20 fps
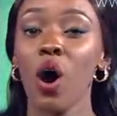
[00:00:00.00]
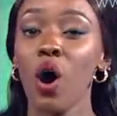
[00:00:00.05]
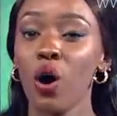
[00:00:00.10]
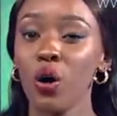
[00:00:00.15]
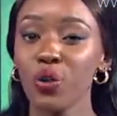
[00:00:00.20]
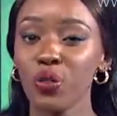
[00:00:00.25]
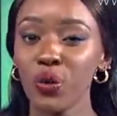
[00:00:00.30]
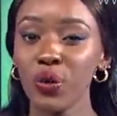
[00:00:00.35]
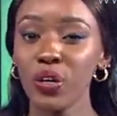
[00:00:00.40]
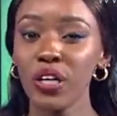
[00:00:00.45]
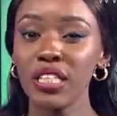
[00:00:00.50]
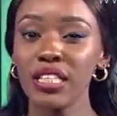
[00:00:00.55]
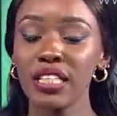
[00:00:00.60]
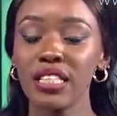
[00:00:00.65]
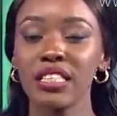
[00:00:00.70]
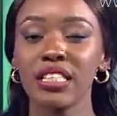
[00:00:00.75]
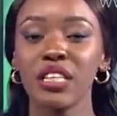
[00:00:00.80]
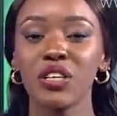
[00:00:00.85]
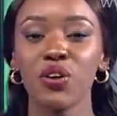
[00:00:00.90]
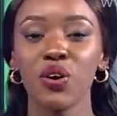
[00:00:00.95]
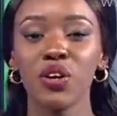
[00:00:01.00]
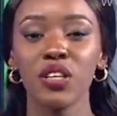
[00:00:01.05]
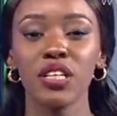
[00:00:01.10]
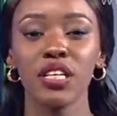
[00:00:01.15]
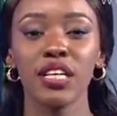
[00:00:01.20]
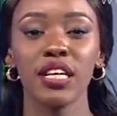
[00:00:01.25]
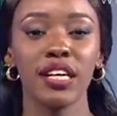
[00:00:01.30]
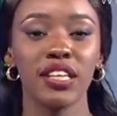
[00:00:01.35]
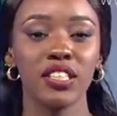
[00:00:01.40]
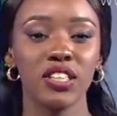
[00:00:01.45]
authorities in
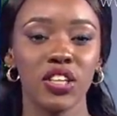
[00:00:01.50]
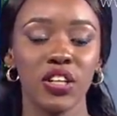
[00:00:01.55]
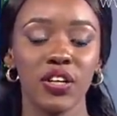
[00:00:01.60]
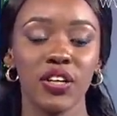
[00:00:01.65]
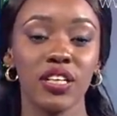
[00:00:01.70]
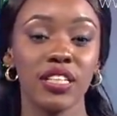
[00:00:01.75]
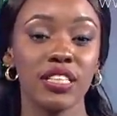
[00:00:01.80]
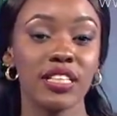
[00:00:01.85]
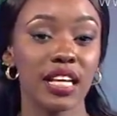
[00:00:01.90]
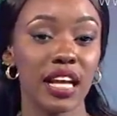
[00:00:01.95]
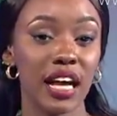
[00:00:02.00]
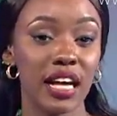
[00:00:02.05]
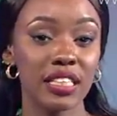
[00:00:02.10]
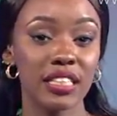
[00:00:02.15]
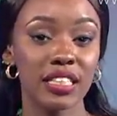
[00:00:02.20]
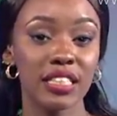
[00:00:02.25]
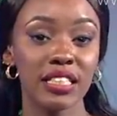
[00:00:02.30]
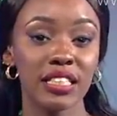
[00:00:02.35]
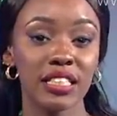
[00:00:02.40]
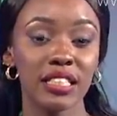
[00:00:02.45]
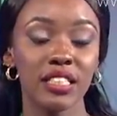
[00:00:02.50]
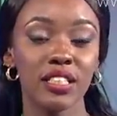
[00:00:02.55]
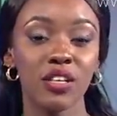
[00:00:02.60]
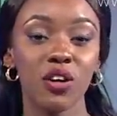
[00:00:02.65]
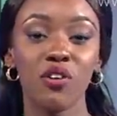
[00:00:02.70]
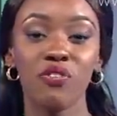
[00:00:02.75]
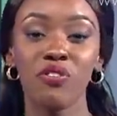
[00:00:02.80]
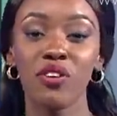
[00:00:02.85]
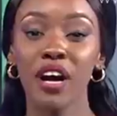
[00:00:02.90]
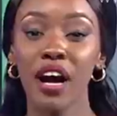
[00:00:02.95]
northern Nigeria's largest city
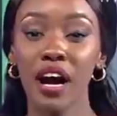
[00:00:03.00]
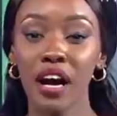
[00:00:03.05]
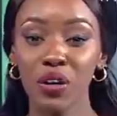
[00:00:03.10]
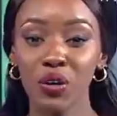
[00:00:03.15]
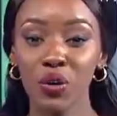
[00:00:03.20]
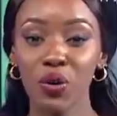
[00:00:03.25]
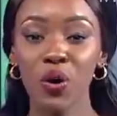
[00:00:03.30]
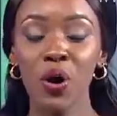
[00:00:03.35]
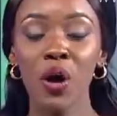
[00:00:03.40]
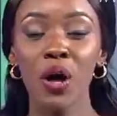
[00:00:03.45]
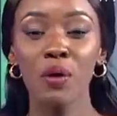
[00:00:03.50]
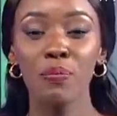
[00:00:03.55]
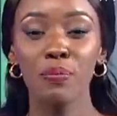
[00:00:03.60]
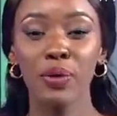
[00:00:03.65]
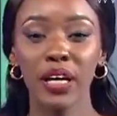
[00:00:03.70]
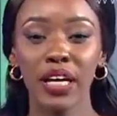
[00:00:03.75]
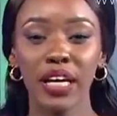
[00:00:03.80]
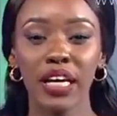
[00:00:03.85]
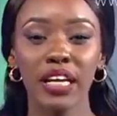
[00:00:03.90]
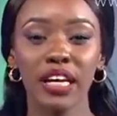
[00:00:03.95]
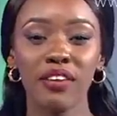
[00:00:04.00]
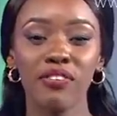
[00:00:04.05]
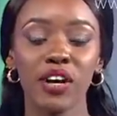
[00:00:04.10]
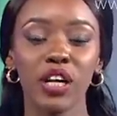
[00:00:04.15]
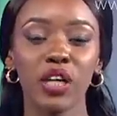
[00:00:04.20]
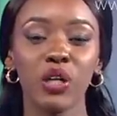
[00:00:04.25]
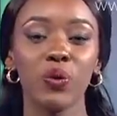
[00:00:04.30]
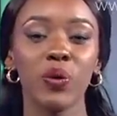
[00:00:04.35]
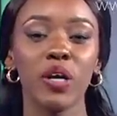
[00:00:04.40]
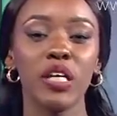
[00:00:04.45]
of Kano begin
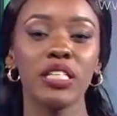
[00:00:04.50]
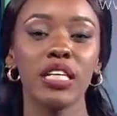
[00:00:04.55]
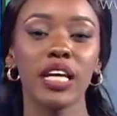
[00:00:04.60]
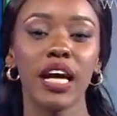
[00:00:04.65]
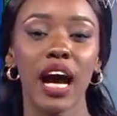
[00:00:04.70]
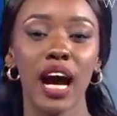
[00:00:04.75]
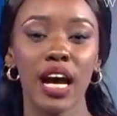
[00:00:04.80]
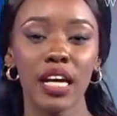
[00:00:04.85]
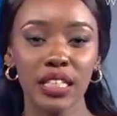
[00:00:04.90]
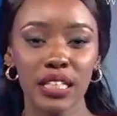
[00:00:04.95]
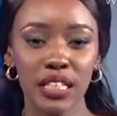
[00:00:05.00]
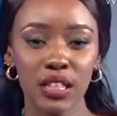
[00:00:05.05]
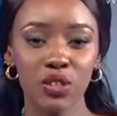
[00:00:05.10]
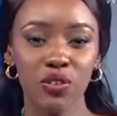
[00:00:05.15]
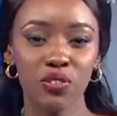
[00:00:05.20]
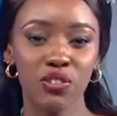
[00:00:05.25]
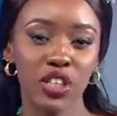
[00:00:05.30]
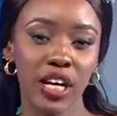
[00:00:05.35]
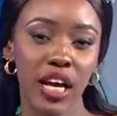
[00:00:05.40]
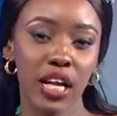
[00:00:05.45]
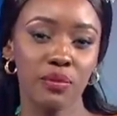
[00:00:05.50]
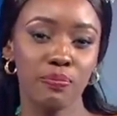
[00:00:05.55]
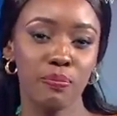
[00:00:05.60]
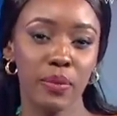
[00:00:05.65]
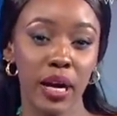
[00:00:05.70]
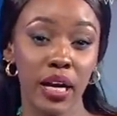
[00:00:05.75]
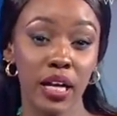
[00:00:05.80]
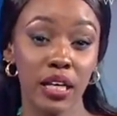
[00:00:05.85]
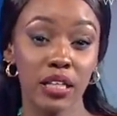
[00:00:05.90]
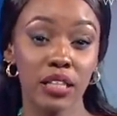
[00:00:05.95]
evacuating hundreds of child
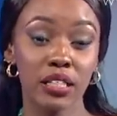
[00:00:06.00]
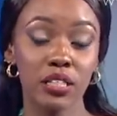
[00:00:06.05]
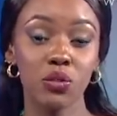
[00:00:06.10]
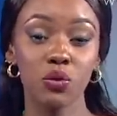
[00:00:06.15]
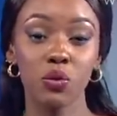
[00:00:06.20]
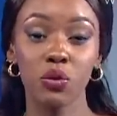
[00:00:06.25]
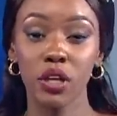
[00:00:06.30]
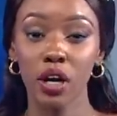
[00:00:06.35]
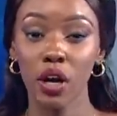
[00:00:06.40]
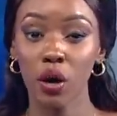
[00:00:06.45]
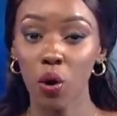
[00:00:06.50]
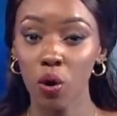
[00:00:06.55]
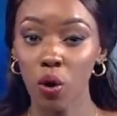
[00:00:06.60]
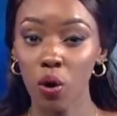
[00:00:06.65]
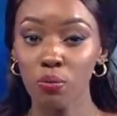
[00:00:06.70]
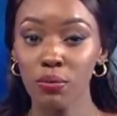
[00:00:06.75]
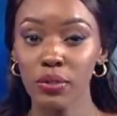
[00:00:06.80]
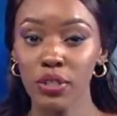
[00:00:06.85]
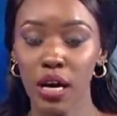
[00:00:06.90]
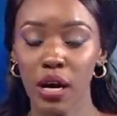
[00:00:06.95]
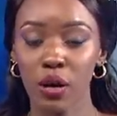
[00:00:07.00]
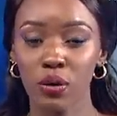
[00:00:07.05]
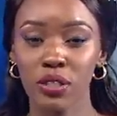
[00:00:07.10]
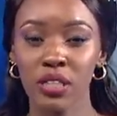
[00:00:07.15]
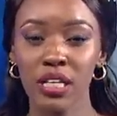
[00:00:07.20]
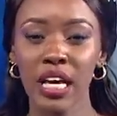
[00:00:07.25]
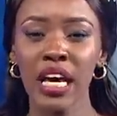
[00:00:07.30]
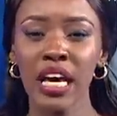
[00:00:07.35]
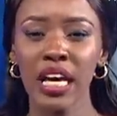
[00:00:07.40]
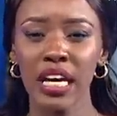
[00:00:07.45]
beggars to their hometowns
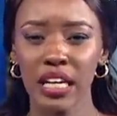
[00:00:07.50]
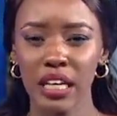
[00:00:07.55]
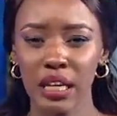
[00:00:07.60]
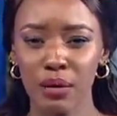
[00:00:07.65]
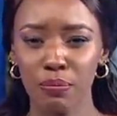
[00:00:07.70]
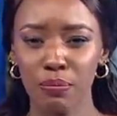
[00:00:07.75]
in a